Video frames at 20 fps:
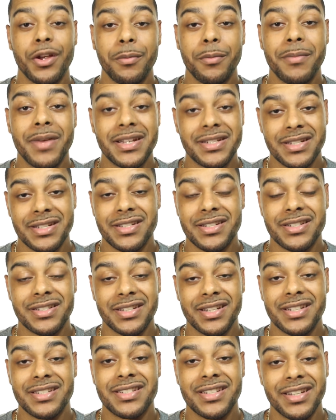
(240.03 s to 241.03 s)
messages
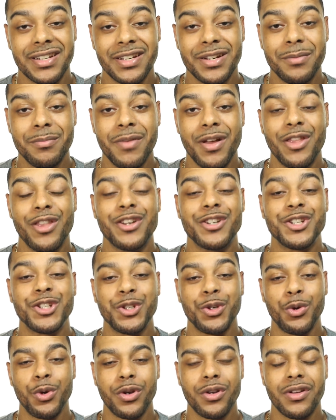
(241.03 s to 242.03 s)
get to him, the
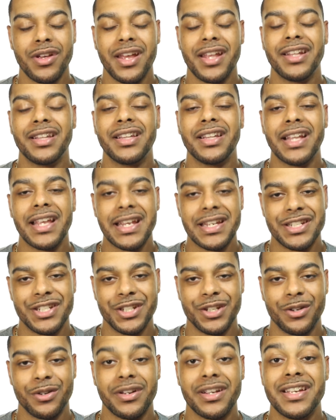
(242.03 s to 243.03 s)
shorter and
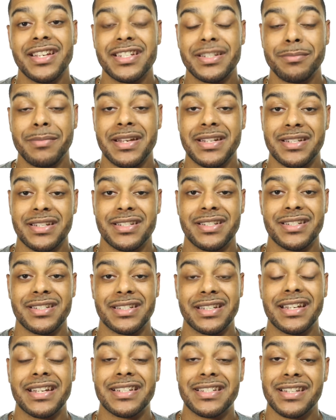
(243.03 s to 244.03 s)
lazier his messages
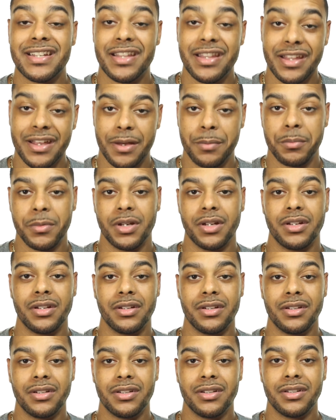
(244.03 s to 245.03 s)
get to them.
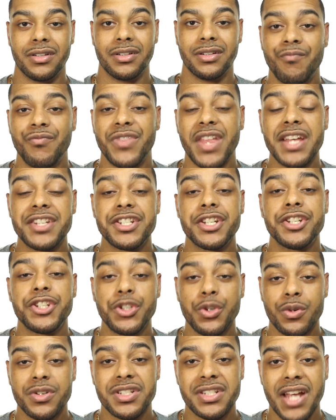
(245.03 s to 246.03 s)
That's a
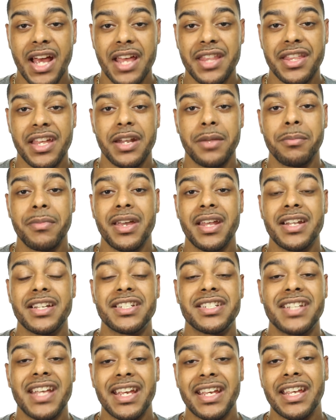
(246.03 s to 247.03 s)
sure sign that a man is
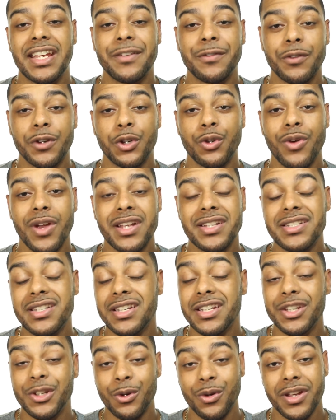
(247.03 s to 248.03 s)
taking for granted
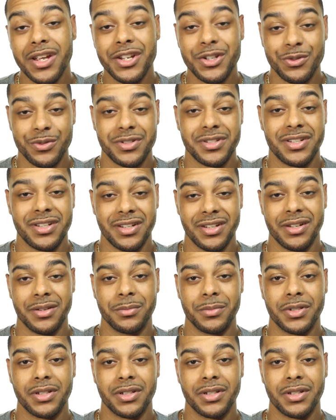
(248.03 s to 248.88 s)
your interest in him.